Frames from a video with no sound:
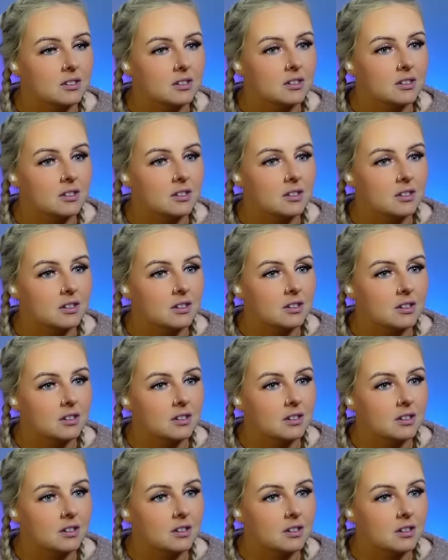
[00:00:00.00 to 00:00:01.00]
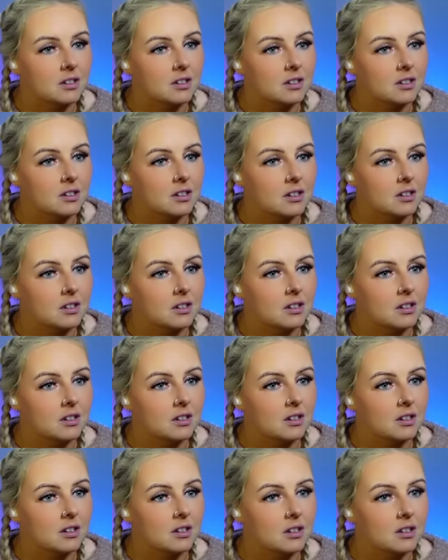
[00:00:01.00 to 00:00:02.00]

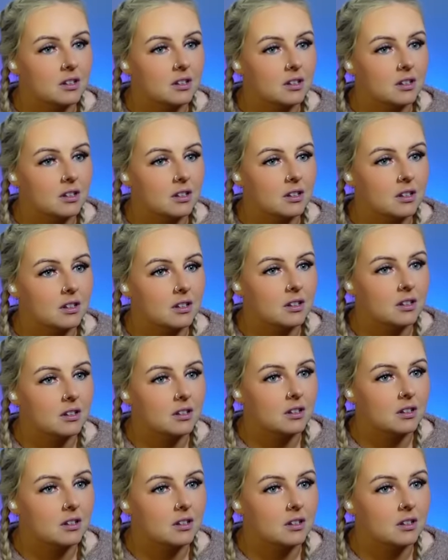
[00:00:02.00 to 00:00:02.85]
(silent)